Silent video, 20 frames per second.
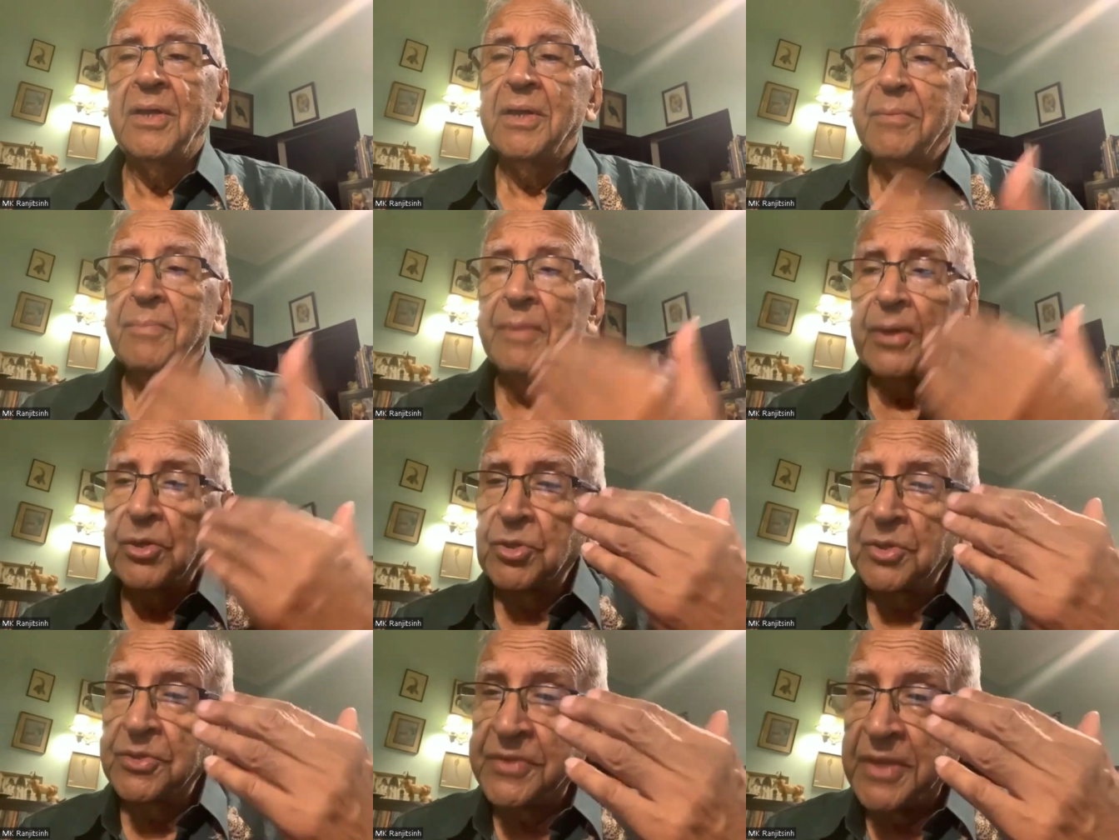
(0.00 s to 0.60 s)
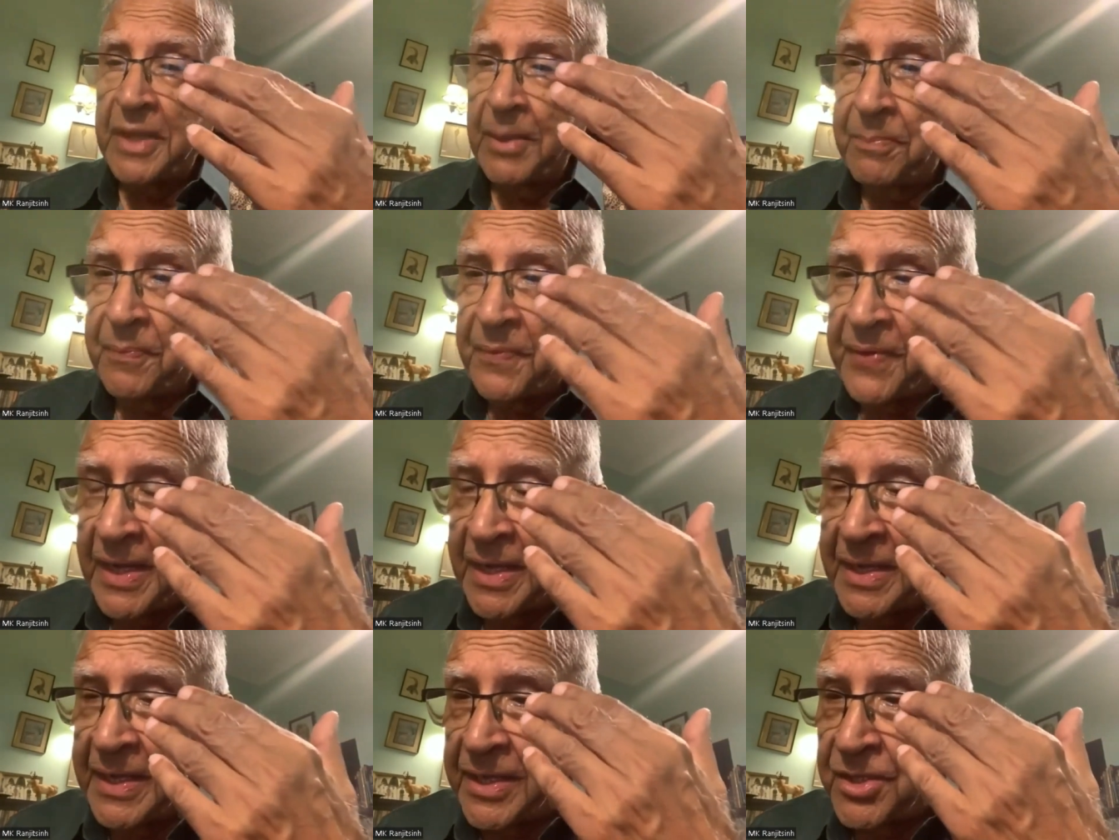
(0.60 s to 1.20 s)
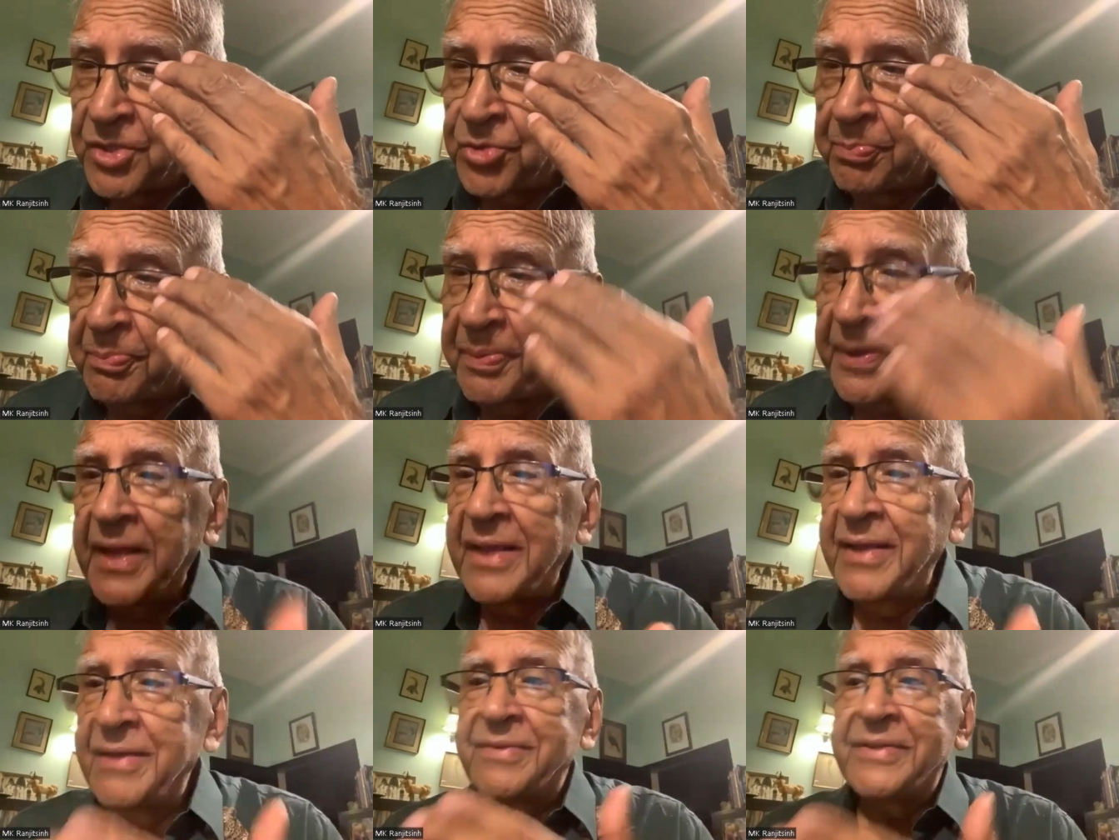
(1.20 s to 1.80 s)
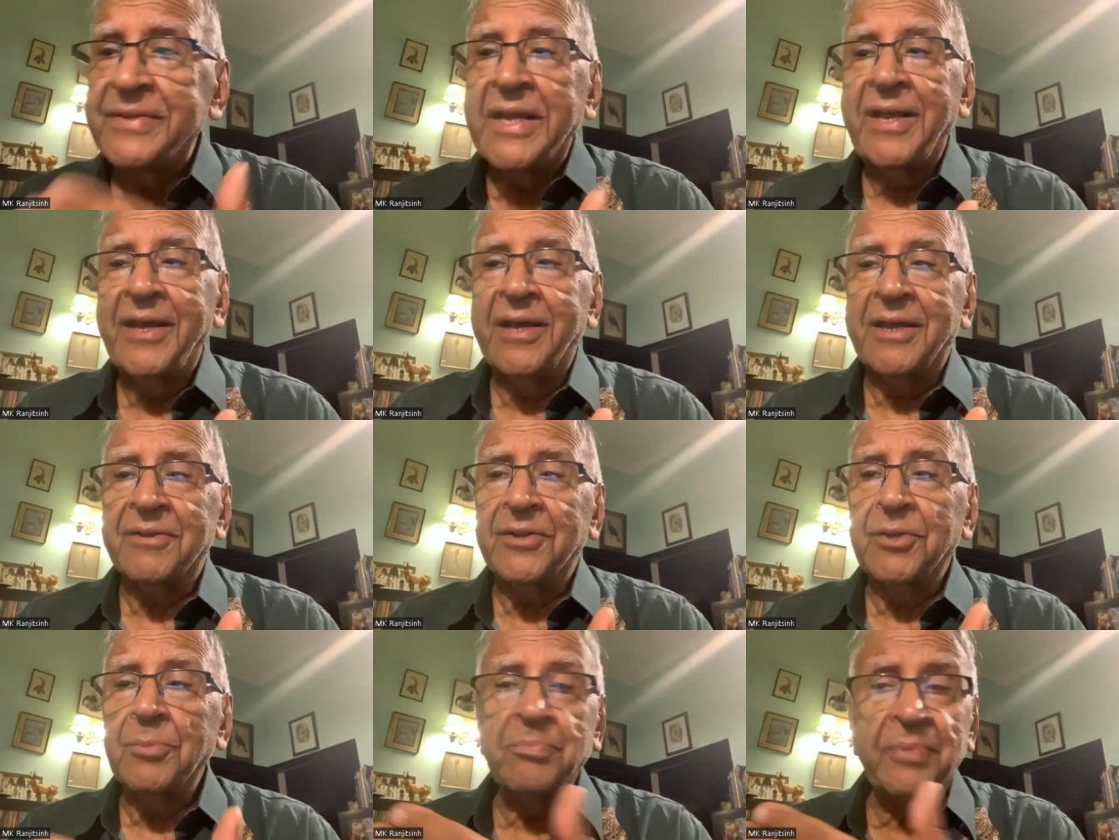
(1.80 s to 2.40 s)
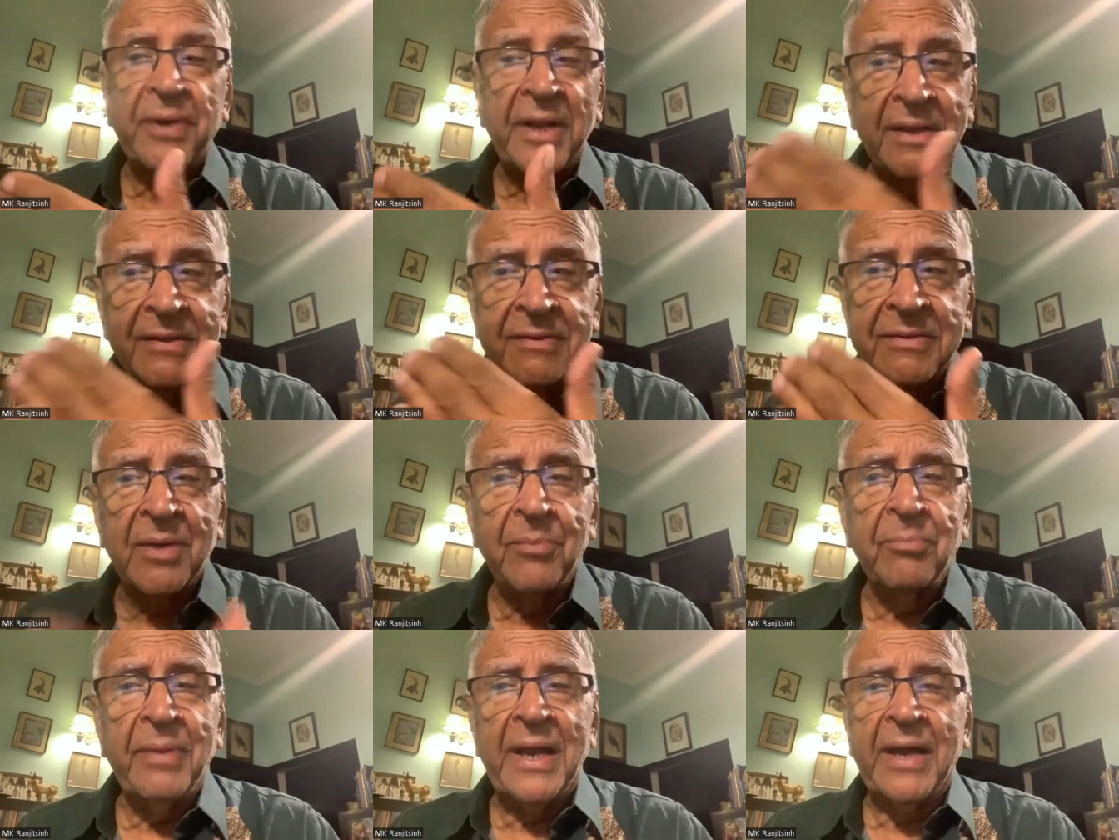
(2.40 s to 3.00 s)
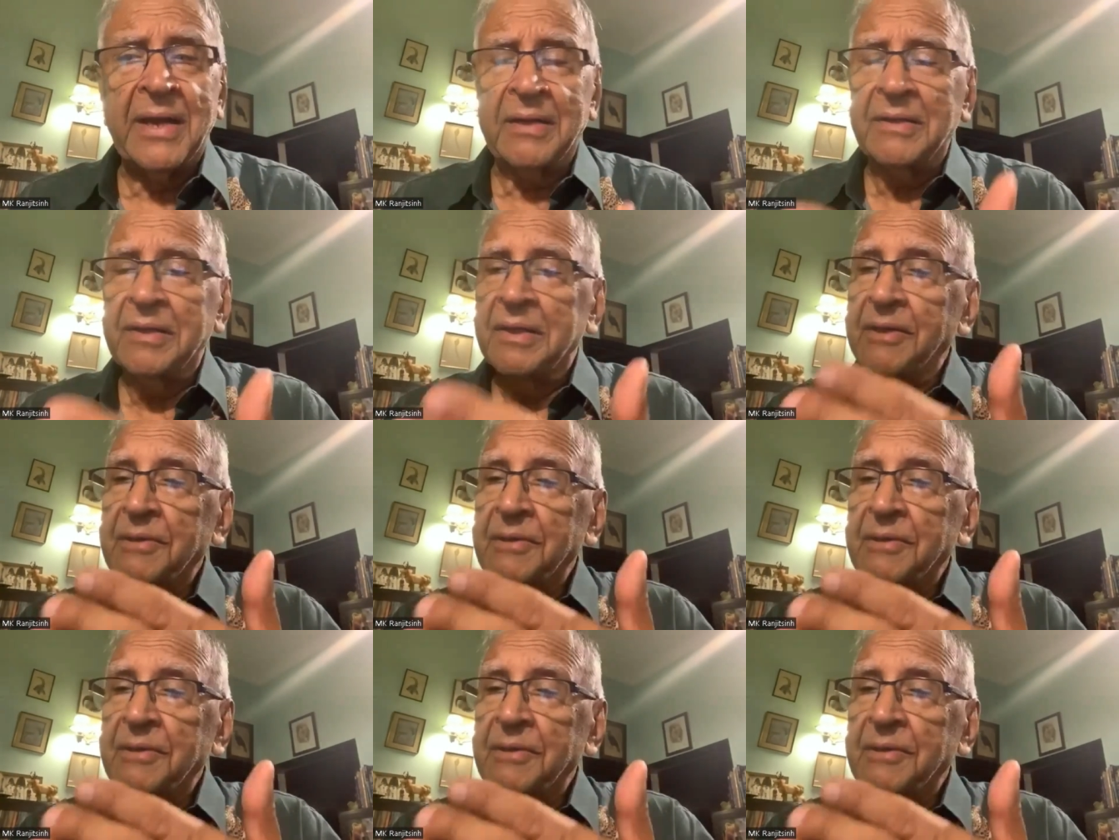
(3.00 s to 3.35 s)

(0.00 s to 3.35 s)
because the uh, its prey is there the prey has come back